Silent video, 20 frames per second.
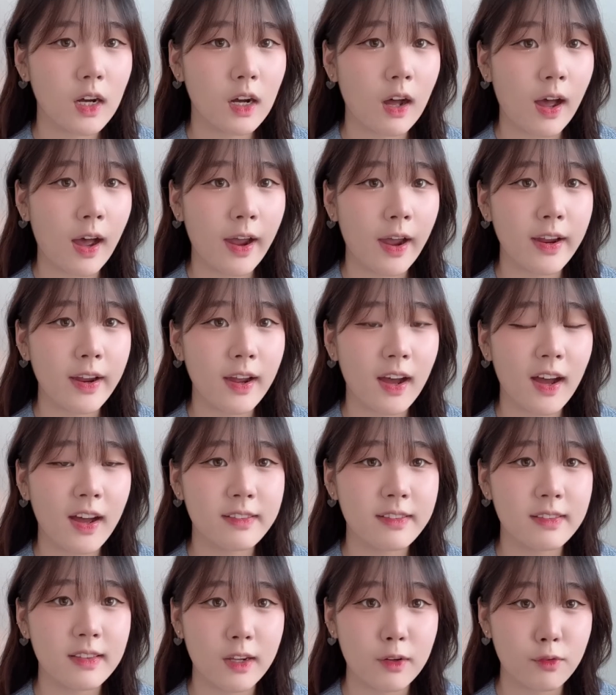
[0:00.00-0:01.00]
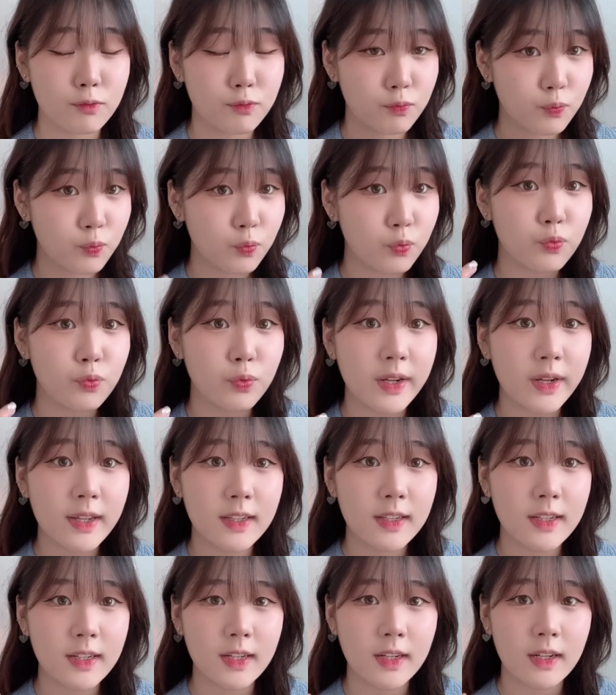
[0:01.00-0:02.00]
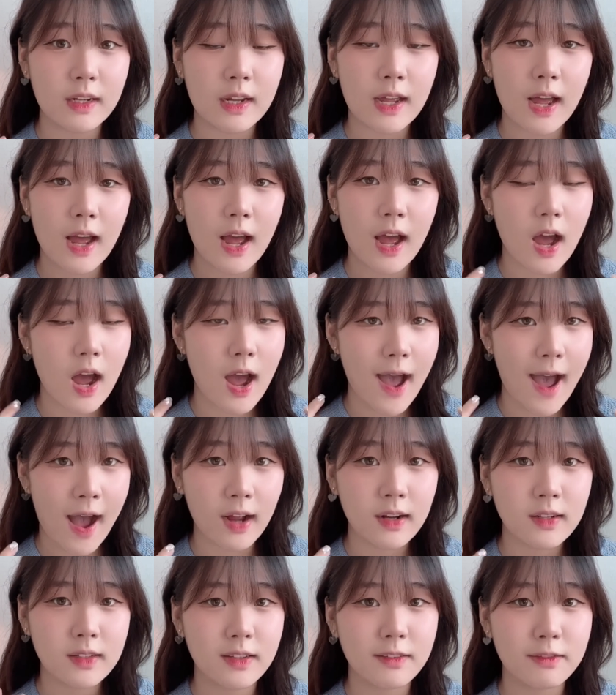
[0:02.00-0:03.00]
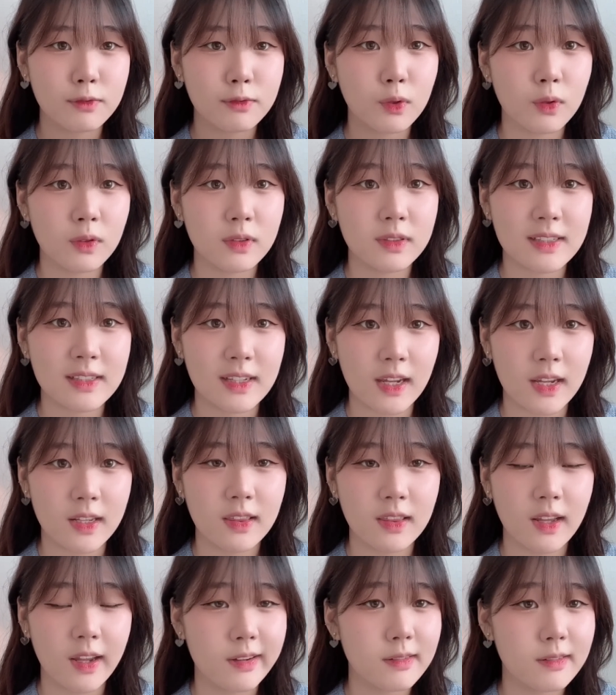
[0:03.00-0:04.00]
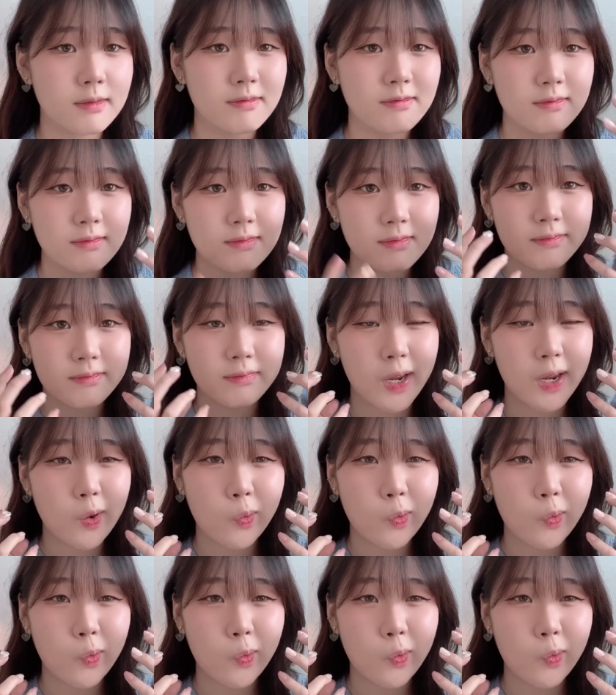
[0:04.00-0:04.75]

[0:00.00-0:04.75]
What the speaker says: I had like really acne-full skin. Like my